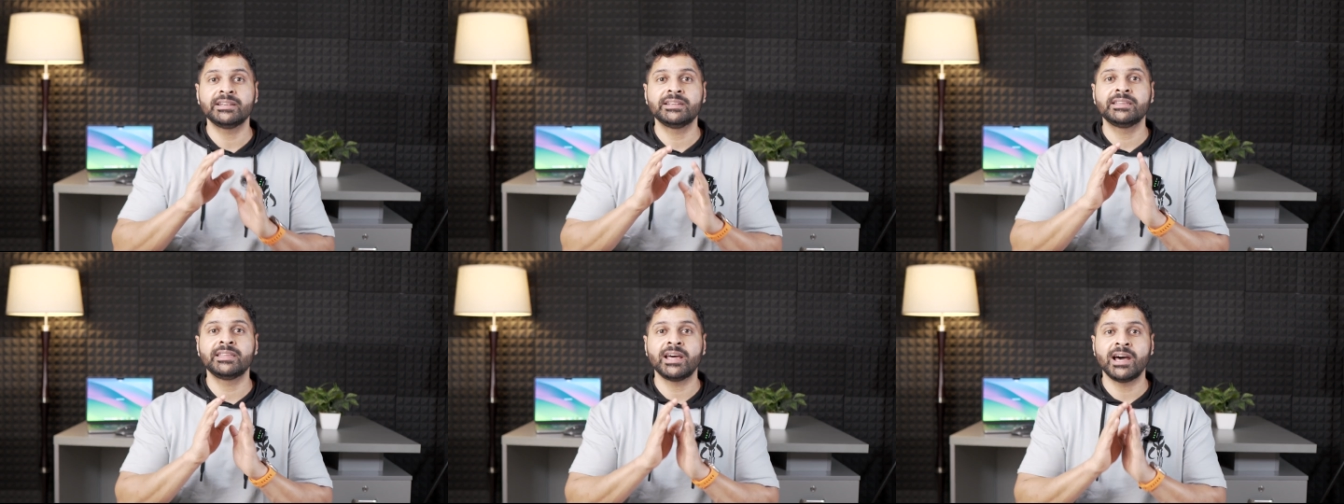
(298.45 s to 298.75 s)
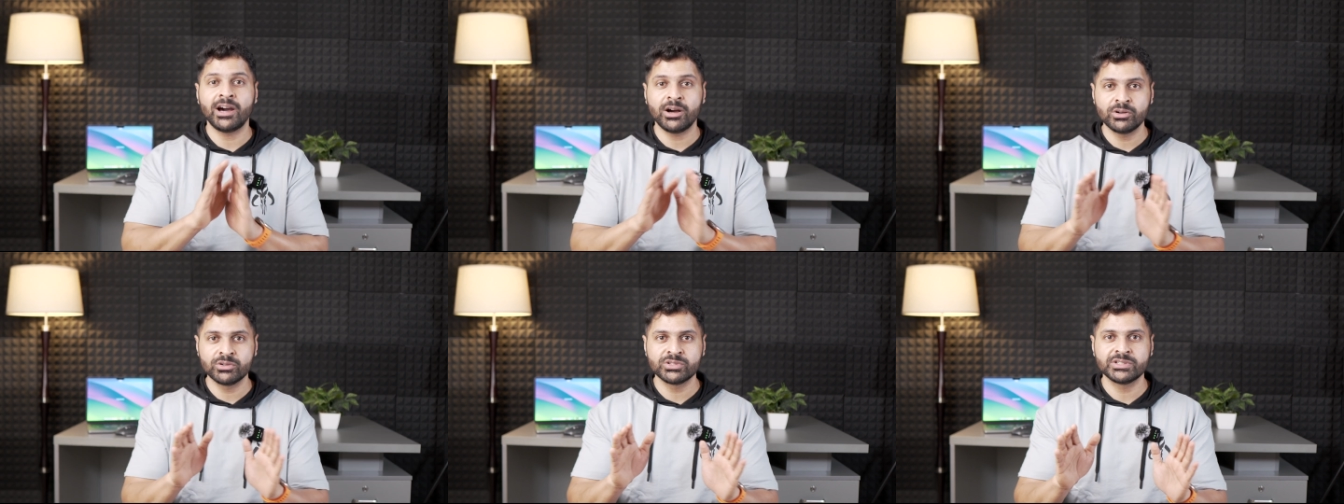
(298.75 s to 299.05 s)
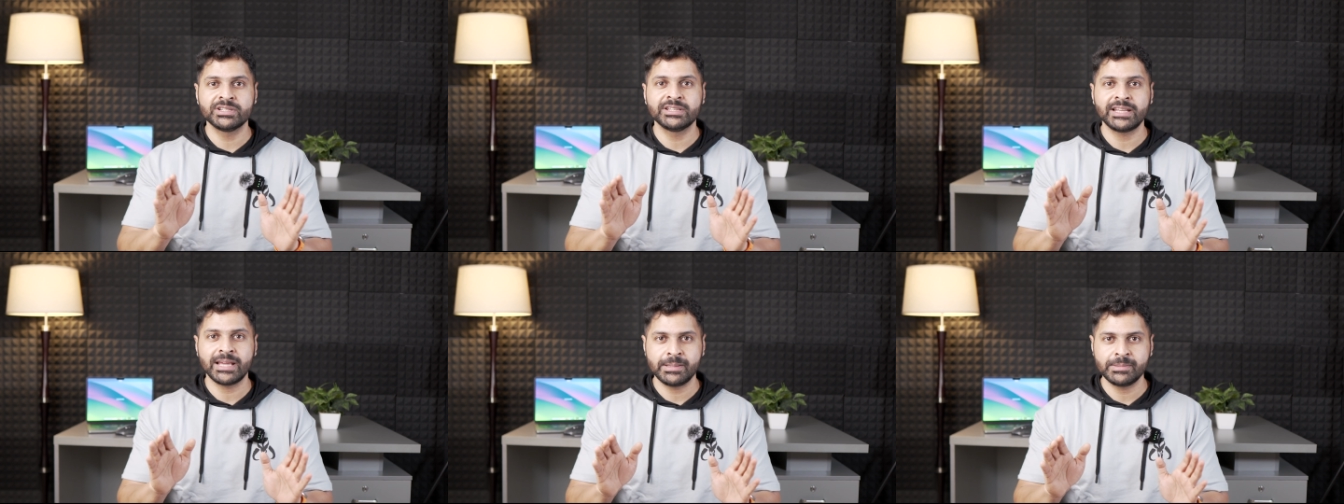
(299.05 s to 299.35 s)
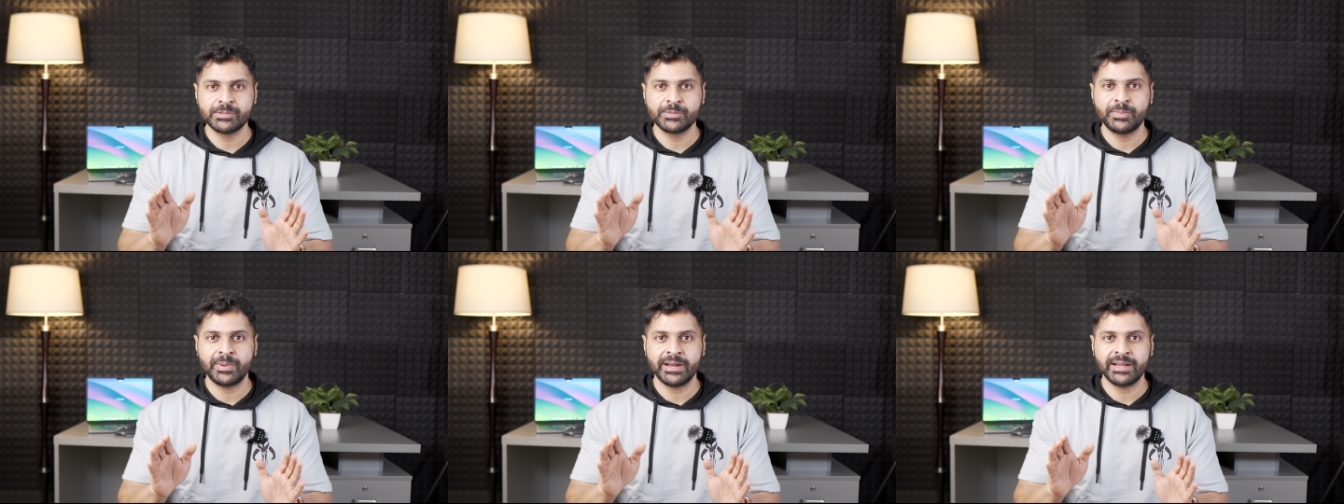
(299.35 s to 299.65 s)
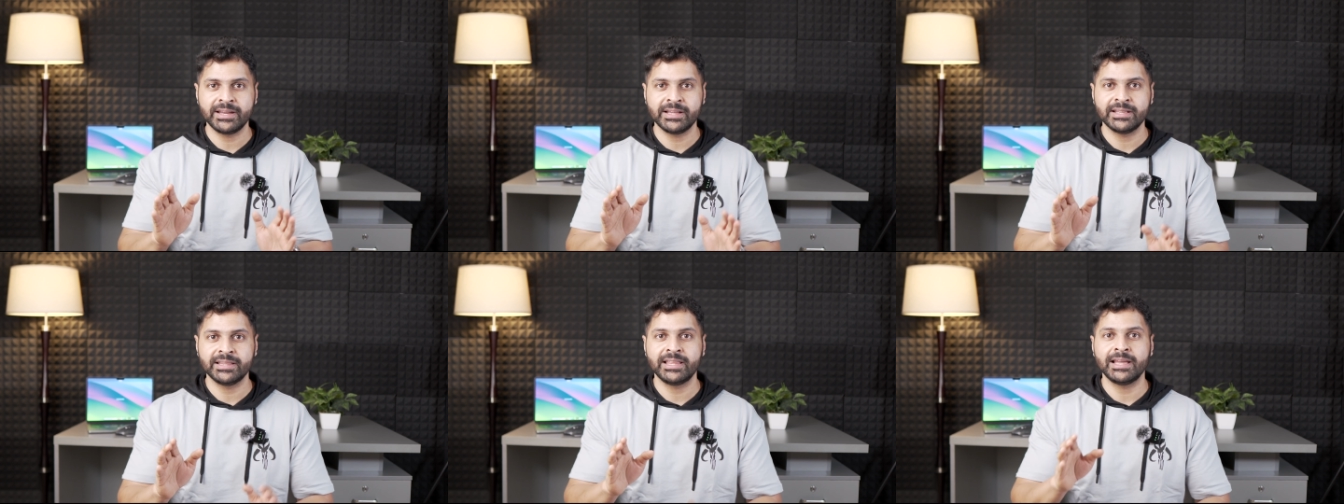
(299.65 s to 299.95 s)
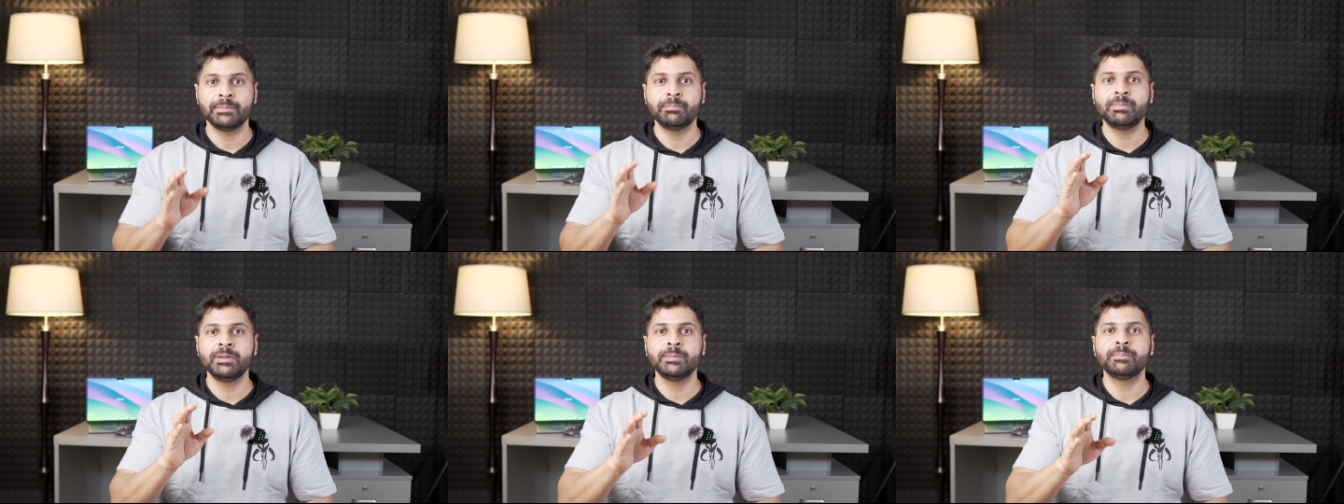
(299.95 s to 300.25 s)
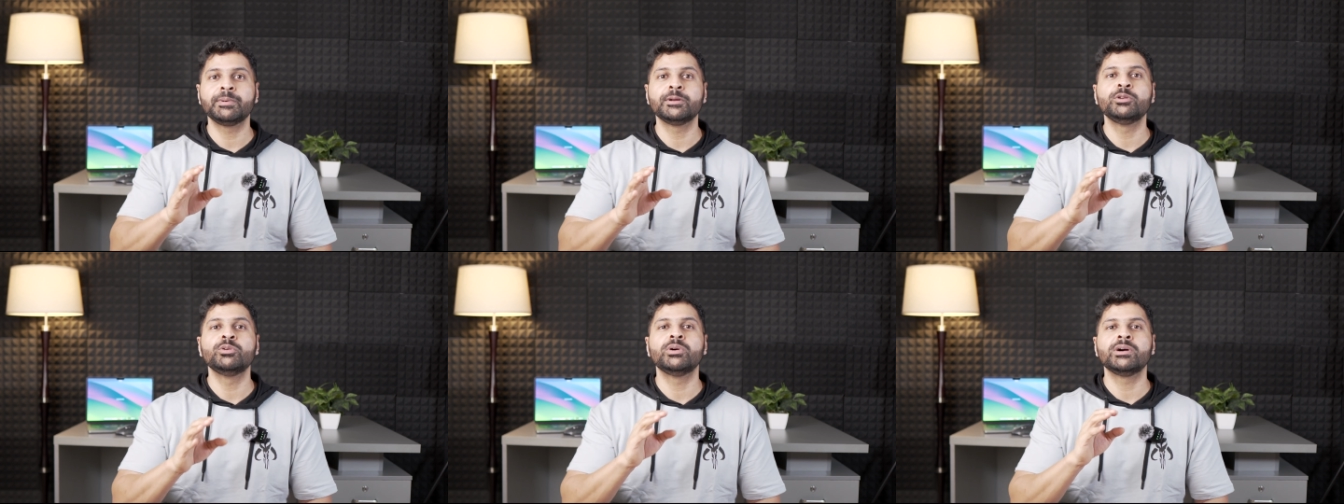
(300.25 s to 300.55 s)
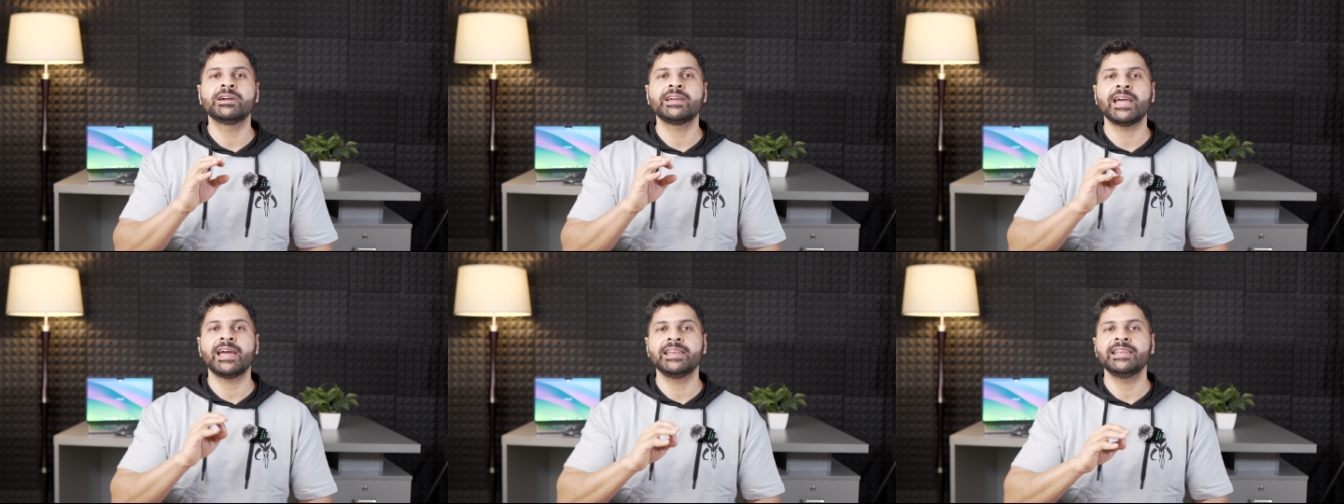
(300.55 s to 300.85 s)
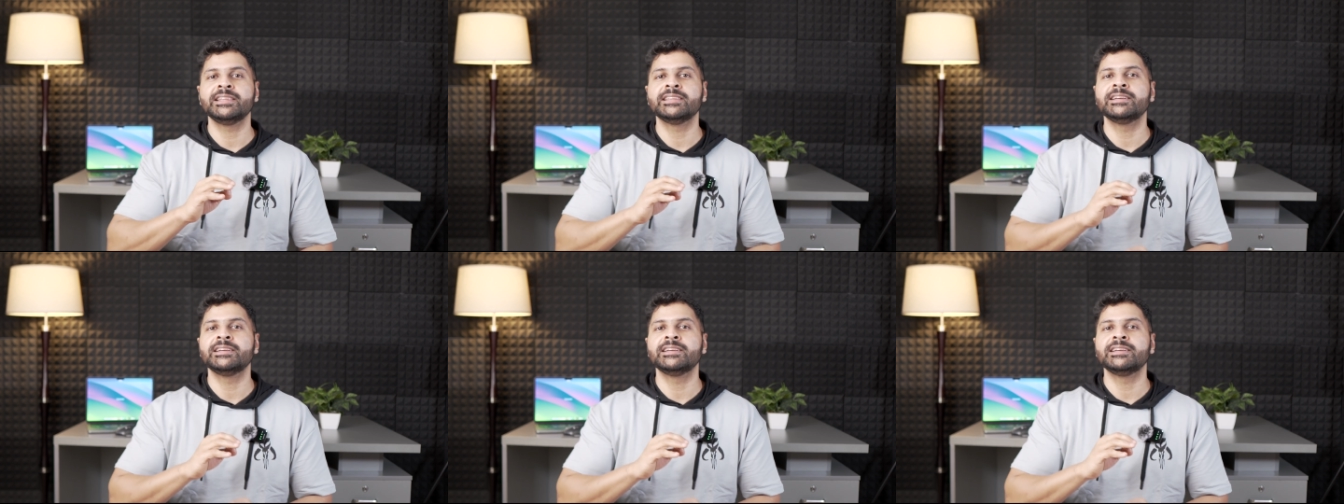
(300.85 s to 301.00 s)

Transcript: thousand times better than people who are carrying